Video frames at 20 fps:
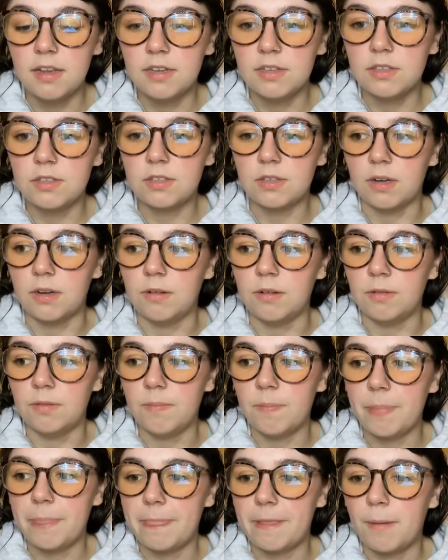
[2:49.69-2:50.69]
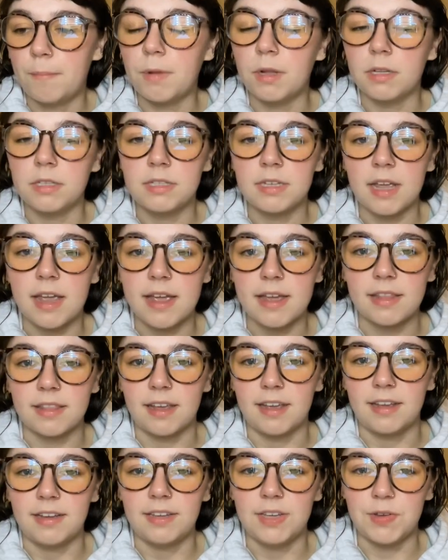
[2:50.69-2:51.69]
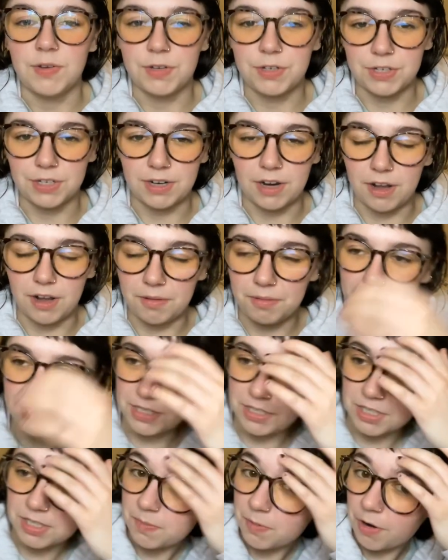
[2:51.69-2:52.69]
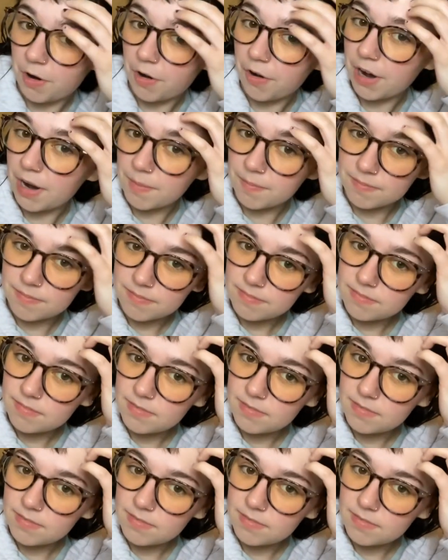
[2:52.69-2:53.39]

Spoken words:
So I'm not saying that you should always just program